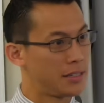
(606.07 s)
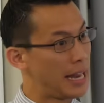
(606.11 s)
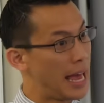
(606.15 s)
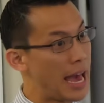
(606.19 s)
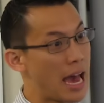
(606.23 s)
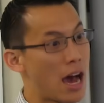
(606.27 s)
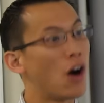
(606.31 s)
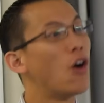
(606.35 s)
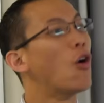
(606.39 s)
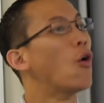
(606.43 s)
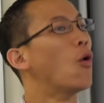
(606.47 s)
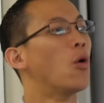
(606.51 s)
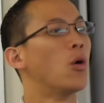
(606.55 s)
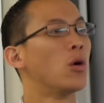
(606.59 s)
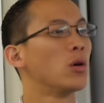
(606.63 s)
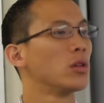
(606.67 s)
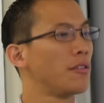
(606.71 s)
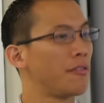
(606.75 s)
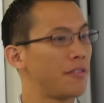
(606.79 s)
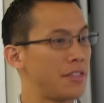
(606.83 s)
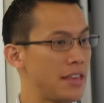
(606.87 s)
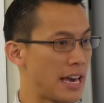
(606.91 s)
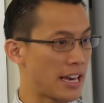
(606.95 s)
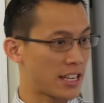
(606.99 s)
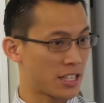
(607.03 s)
now all
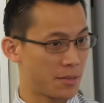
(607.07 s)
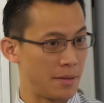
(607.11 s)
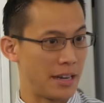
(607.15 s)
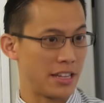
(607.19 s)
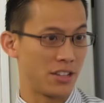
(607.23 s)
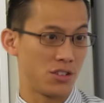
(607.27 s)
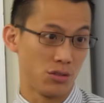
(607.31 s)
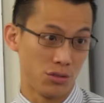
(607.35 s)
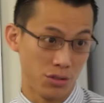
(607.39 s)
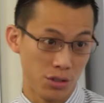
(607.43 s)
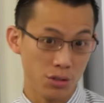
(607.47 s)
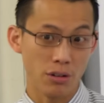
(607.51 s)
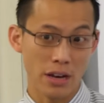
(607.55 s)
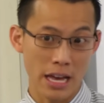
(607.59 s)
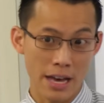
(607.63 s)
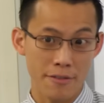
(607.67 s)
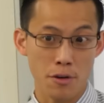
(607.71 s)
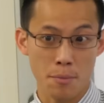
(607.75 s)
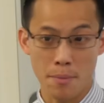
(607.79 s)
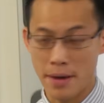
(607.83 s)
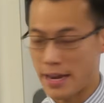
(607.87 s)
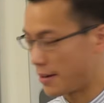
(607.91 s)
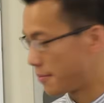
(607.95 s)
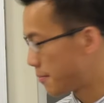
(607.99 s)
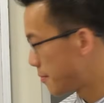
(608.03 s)
of the exponentials you'll
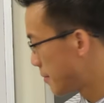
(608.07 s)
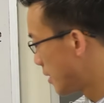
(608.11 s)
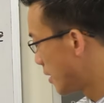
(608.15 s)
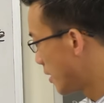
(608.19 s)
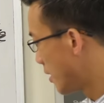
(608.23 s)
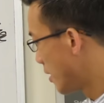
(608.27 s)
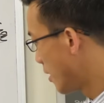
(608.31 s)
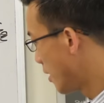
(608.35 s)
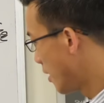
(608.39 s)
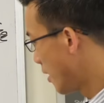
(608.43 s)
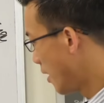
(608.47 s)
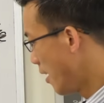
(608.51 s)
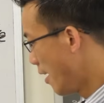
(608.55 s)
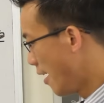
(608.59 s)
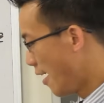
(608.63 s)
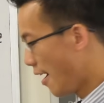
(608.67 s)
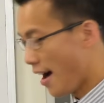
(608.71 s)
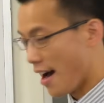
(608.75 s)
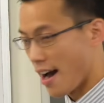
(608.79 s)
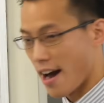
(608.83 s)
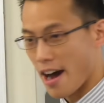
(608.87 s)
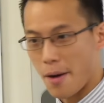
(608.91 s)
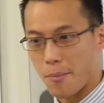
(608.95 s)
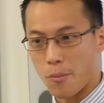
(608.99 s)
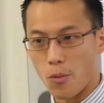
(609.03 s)
ever meet,
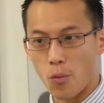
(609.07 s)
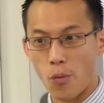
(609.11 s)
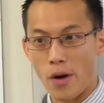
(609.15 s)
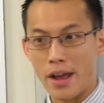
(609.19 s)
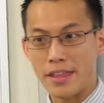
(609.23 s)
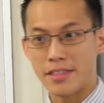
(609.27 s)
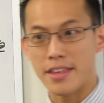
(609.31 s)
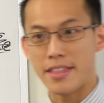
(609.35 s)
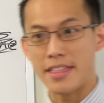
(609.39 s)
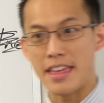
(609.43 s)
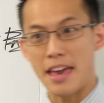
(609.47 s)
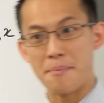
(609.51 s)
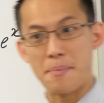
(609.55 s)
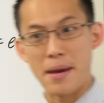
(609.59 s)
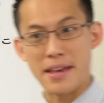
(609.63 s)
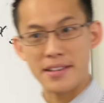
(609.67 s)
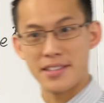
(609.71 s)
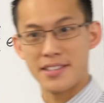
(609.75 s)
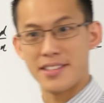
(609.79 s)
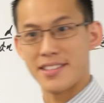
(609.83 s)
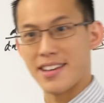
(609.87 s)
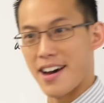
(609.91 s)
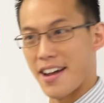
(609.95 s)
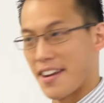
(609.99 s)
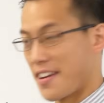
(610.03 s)
um, whether their
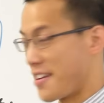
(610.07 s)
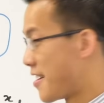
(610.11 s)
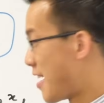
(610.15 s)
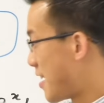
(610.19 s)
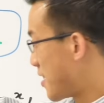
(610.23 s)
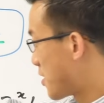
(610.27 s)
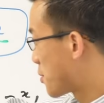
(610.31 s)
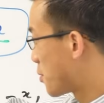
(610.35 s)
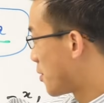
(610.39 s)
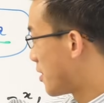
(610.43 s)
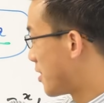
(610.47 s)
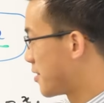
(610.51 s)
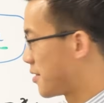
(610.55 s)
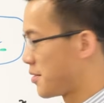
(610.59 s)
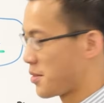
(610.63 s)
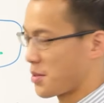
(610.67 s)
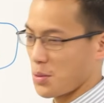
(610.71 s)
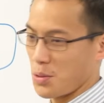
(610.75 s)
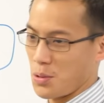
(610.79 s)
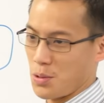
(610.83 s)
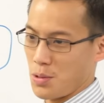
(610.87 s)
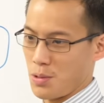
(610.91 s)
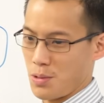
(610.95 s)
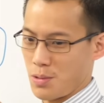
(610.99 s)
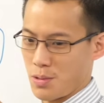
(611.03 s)
bases are nice ones
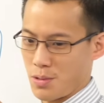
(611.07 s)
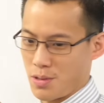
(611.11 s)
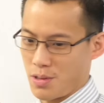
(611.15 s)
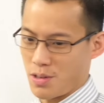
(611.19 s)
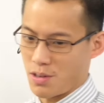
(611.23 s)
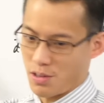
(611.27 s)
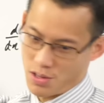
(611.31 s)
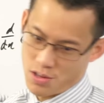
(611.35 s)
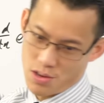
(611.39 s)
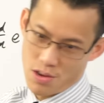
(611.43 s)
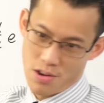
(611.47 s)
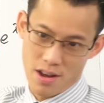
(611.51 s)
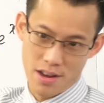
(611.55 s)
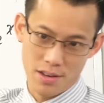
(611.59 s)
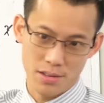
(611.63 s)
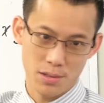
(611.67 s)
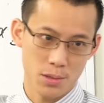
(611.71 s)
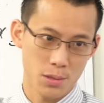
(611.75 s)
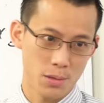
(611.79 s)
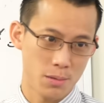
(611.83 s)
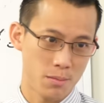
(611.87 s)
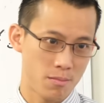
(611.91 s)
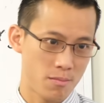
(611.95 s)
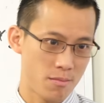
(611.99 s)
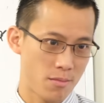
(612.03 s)
or not so nice.
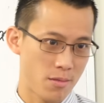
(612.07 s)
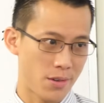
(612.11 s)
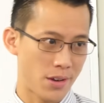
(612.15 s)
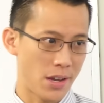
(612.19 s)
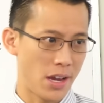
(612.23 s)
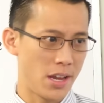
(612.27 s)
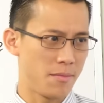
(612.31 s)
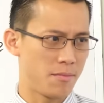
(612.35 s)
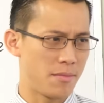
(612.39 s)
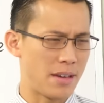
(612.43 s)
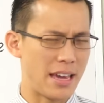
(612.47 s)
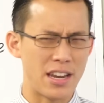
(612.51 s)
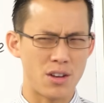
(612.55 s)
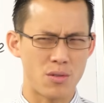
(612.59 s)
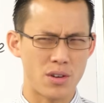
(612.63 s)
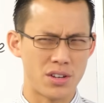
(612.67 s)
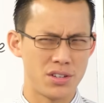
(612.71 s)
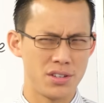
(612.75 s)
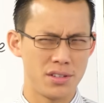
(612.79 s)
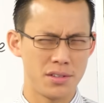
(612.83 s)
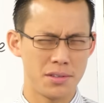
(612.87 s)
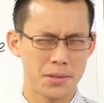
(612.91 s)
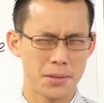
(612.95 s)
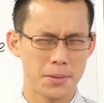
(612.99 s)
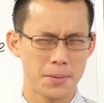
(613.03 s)
Any
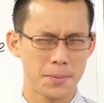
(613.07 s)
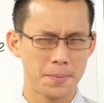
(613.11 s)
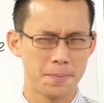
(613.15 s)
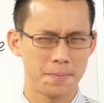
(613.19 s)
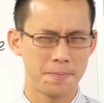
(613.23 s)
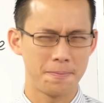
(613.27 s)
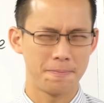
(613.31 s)
questions?